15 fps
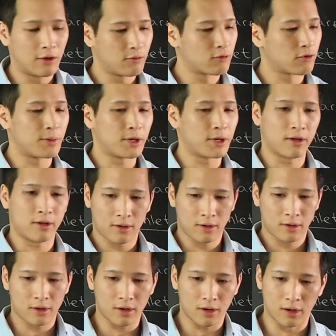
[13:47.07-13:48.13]
will be
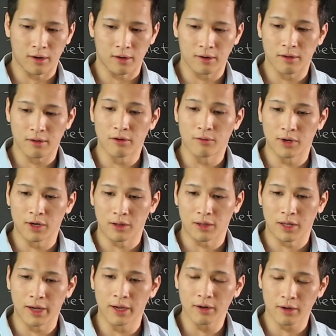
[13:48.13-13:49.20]
on the real
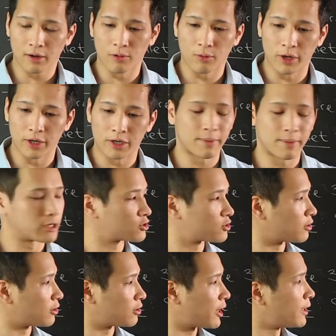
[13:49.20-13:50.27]
line, on a one-dimensional
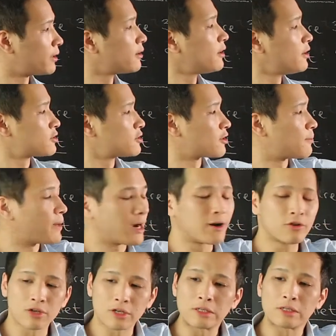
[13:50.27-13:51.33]
line. So the
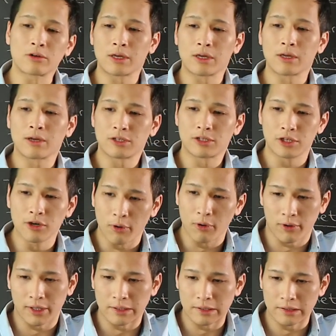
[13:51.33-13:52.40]
boundary is only two
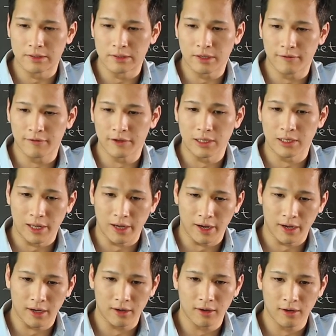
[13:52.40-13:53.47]
points if it's a
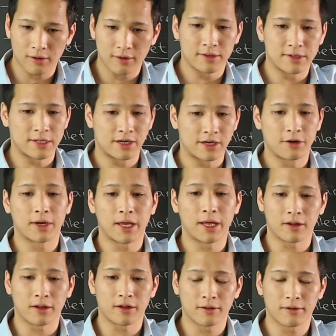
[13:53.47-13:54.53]
line, zero and
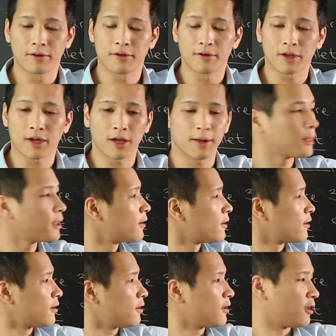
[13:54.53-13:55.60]
L, okay?
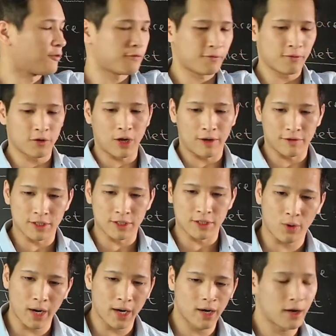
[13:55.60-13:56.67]
If you have a
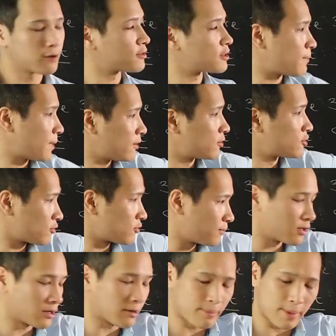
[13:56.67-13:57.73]
square, then the boundary will be
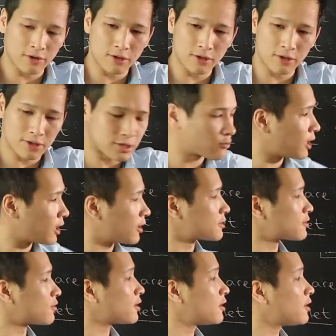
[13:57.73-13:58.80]
the boundary of the square.
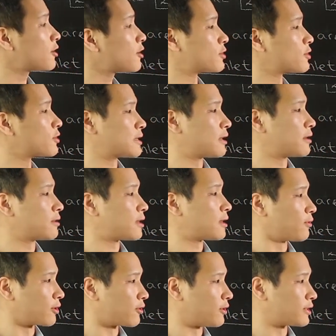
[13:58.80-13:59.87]
So here we're saying that
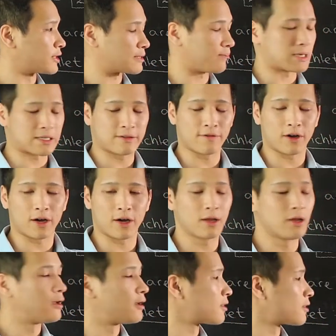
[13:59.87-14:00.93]
we're going to specify
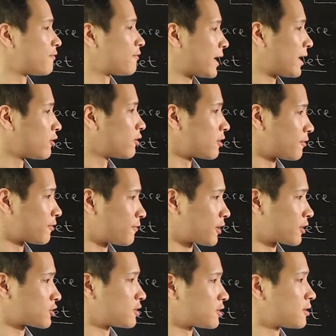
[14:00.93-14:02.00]
the value of the
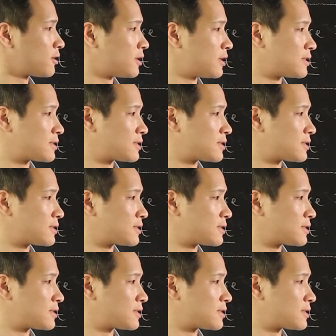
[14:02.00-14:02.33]
function is